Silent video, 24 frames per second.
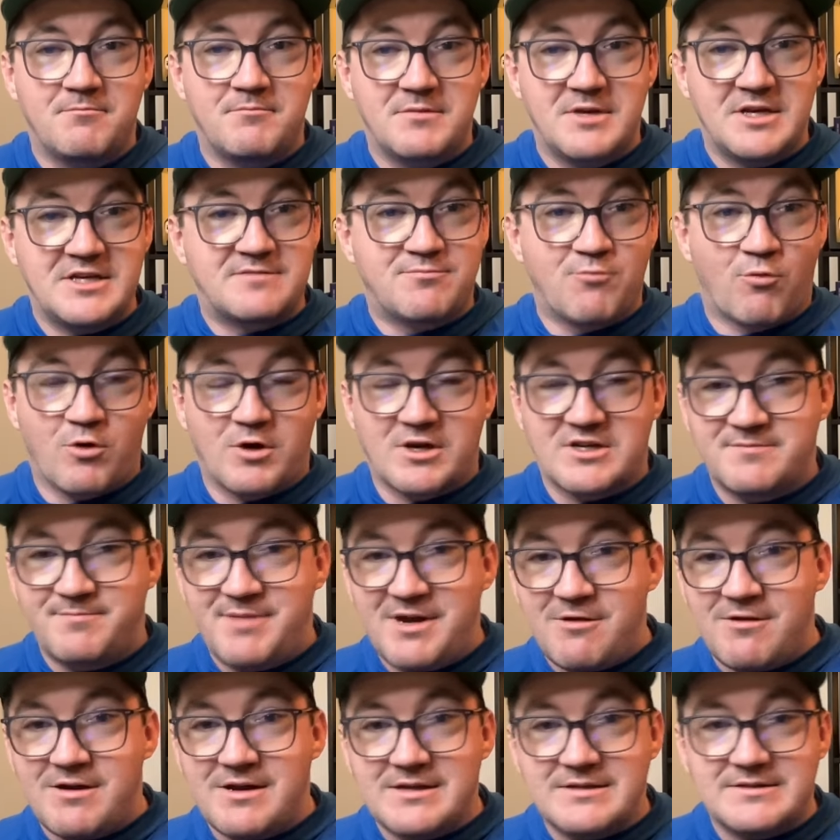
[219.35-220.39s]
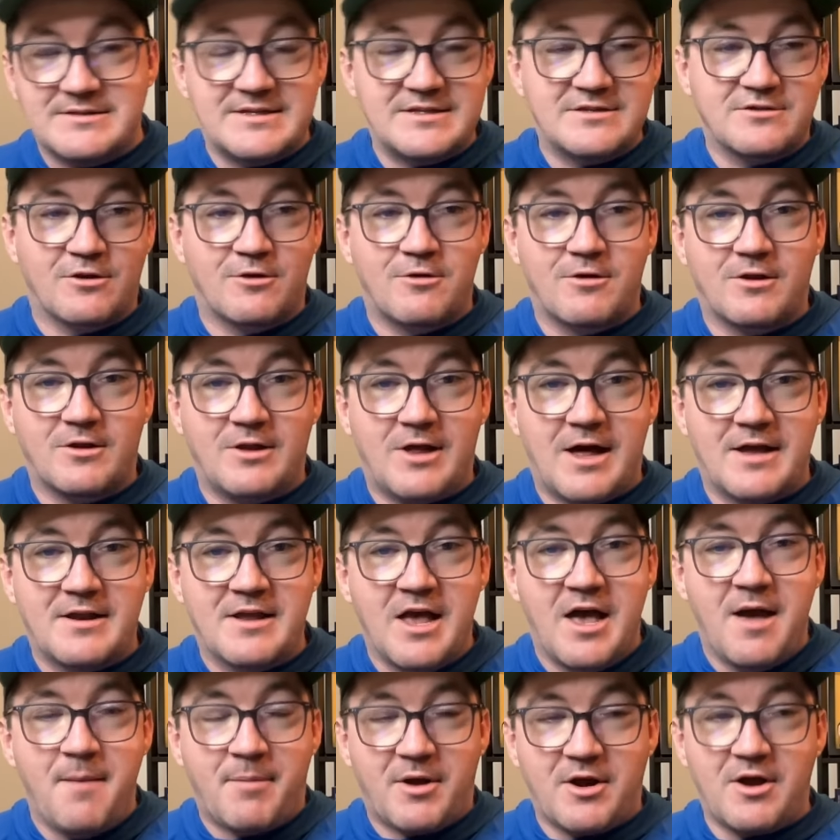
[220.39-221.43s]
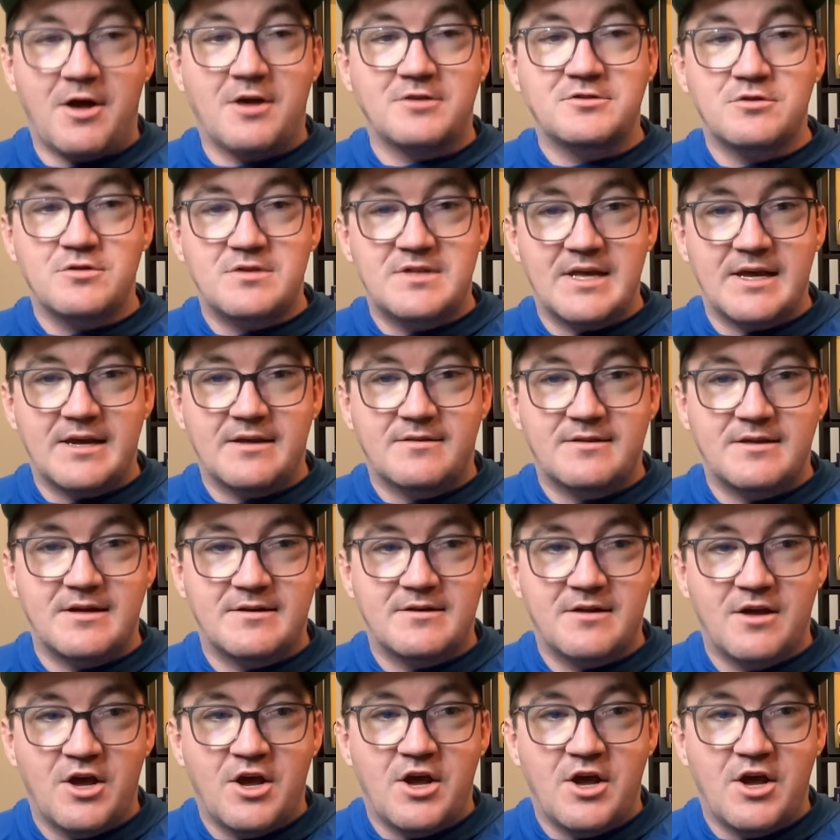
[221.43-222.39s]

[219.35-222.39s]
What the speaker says: He's more experienced. He's learned a lot. But I also think that,